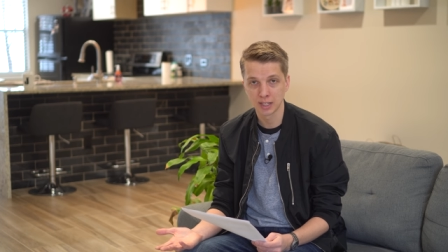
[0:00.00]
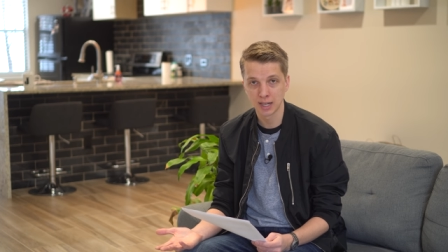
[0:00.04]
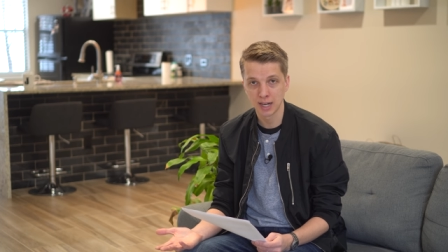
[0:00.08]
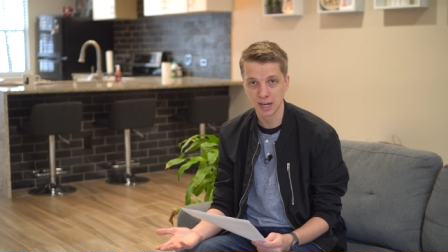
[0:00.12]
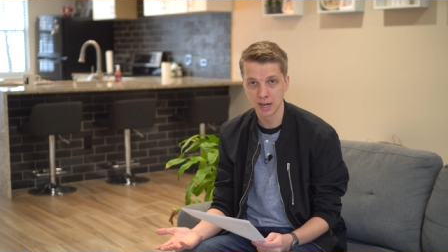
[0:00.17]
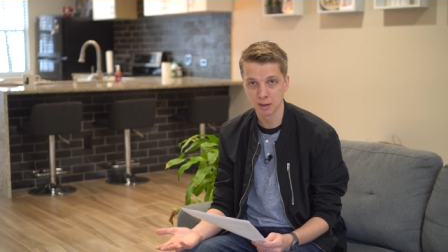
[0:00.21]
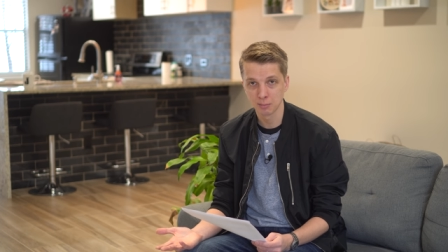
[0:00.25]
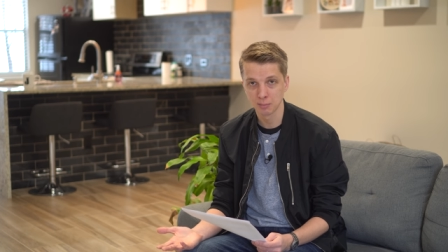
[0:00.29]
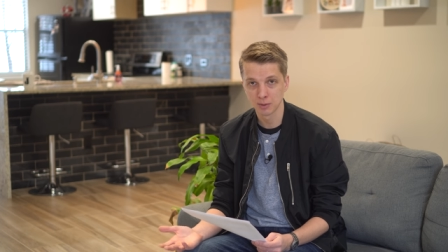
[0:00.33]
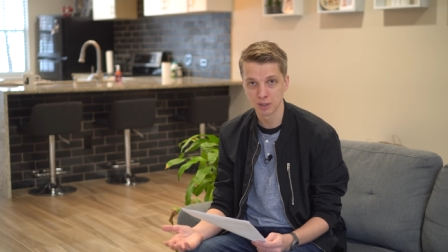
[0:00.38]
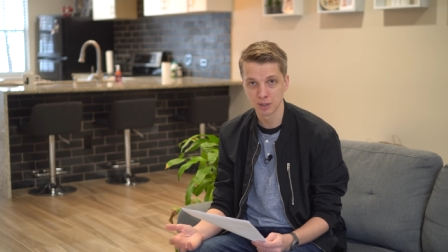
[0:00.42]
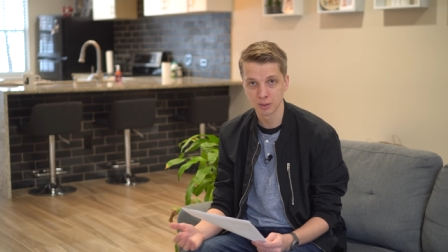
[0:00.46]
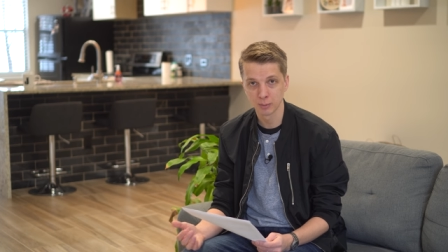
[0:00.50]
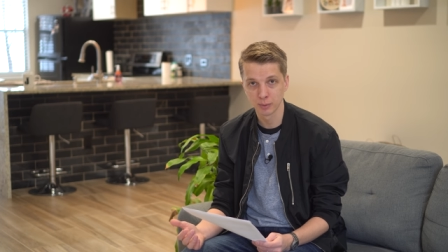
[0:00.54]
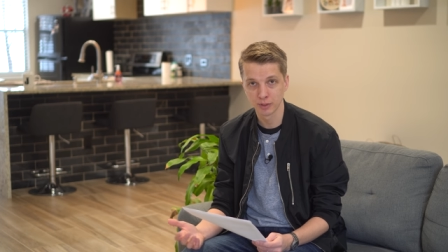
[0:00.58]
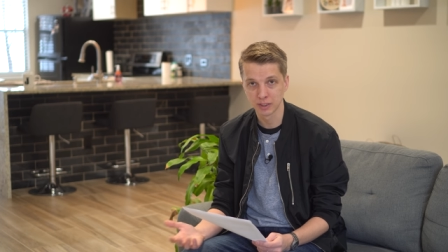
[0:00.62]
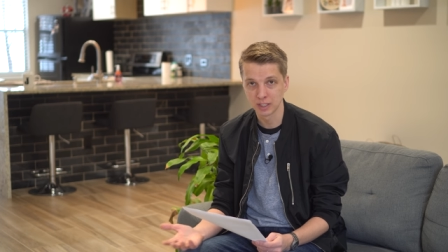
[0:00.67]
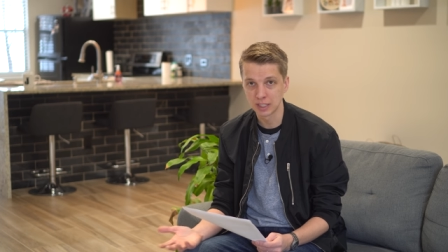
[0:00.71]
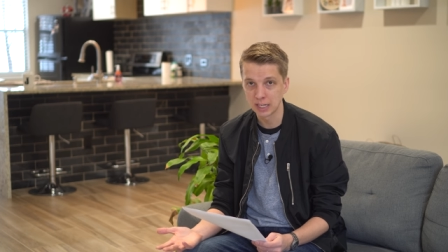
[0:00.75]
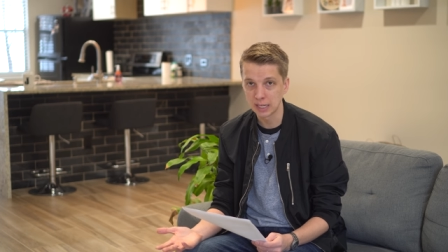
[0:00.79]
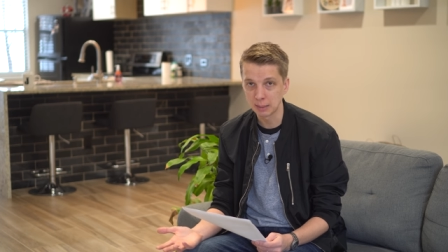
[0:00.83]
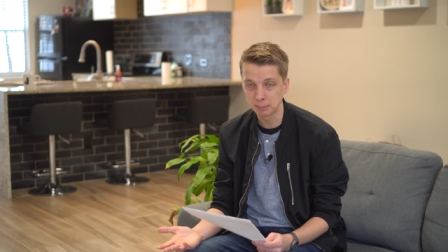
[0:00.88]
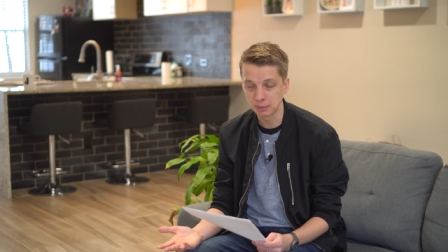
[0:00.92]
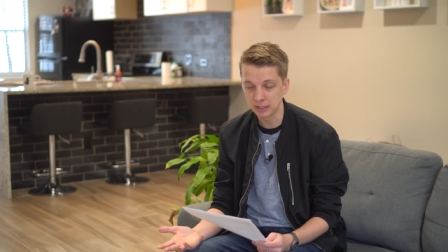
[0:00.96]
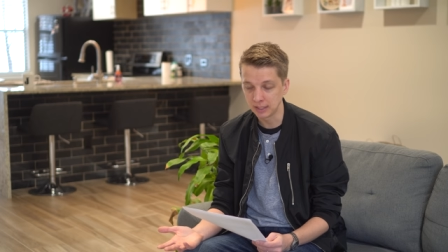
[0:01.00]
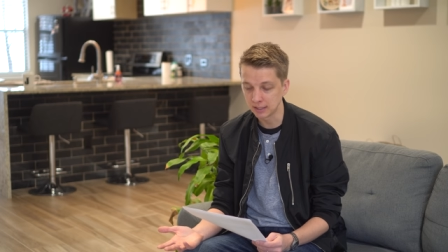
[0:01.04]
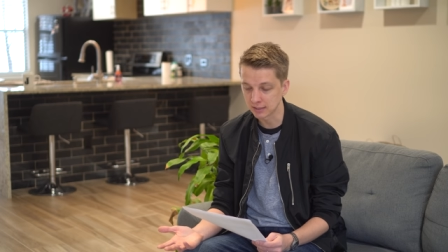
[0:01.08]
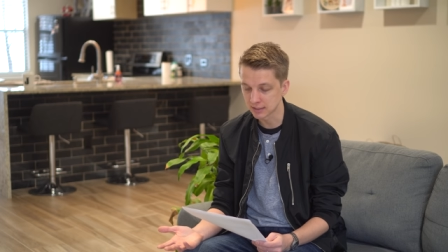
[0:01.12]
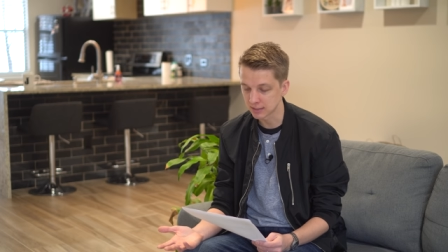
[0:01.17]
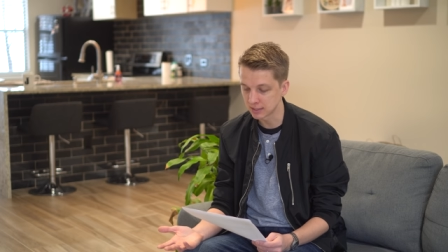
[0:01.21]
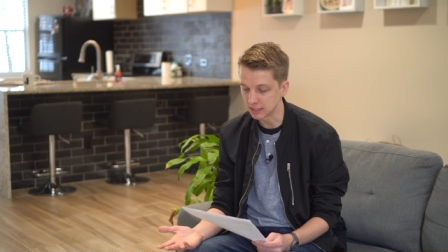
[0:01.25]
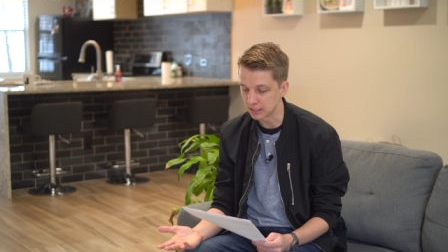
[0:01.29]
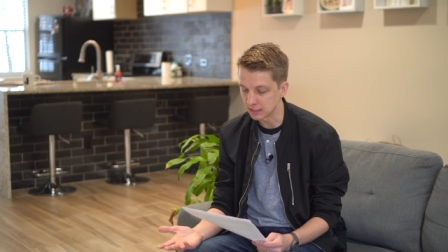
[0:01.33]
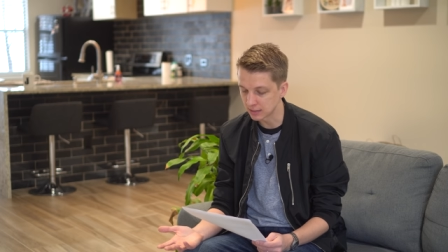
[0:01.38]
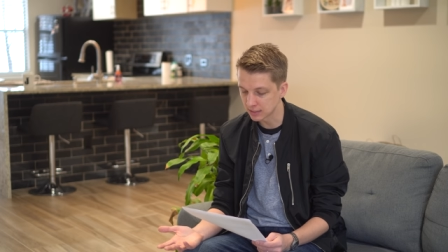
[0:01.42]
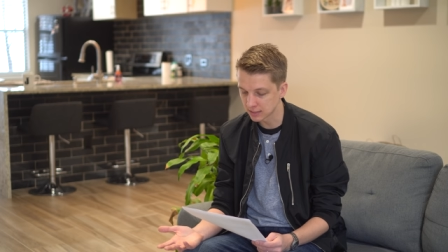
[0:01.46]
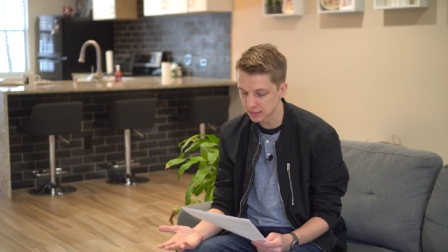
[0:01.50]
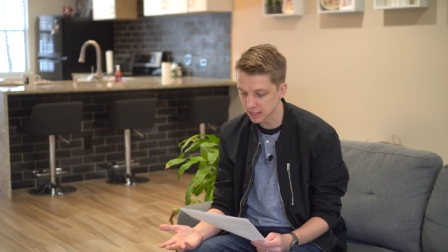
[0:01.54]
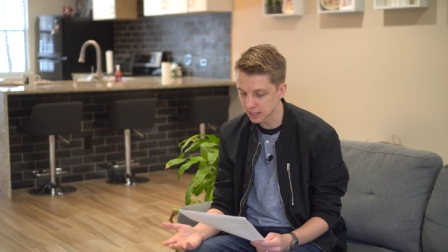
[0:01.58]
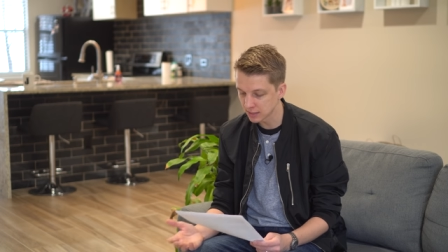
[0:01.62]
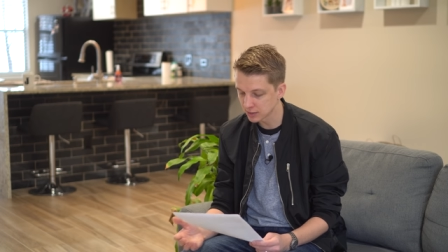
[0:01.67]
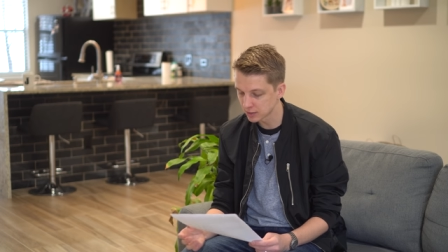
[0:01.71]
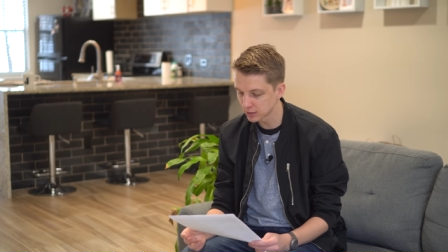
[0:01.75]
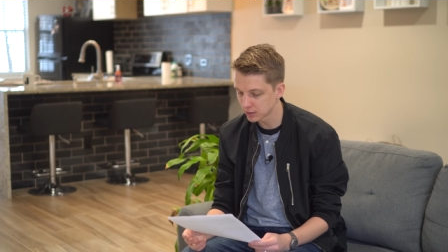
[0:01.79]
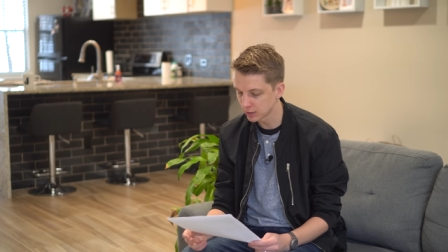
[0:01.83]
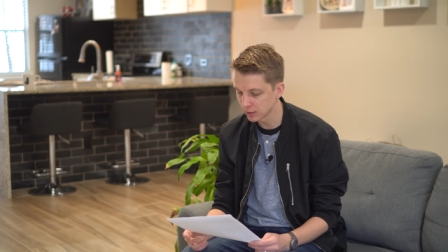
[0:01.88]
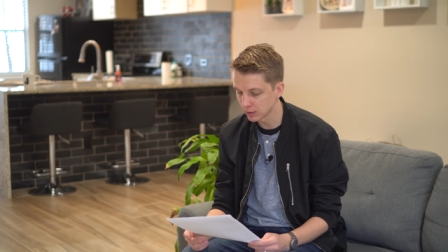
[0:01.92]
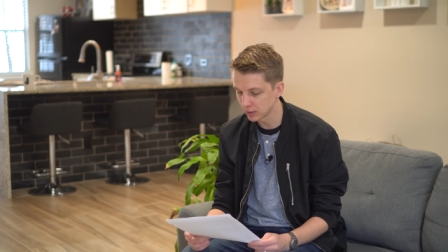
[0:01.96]
camera with an APS-C
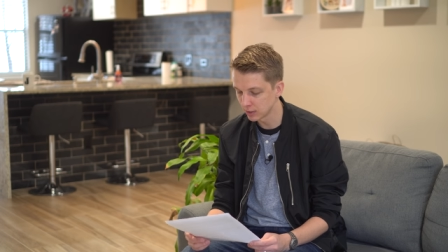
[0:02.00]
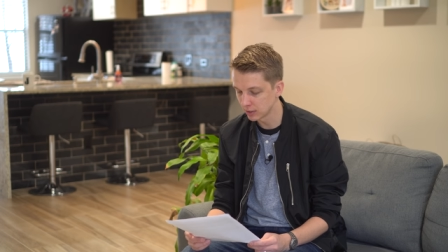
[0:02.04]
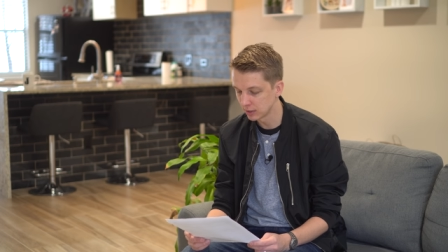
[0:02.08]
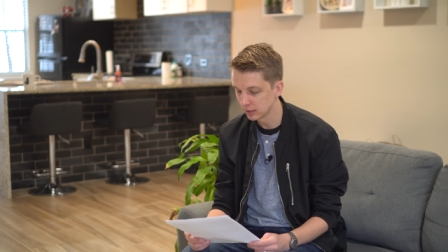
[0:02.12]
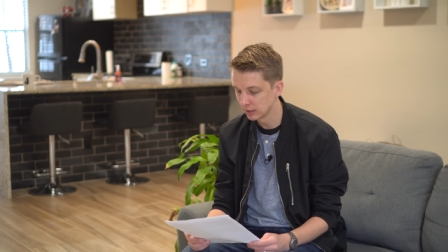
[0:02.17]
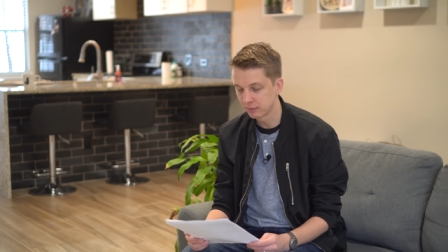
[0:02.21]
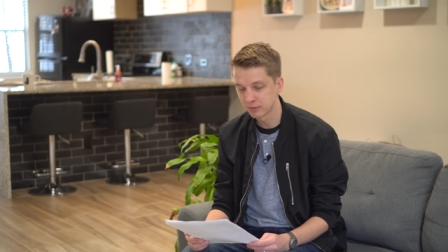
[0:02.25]
sensor.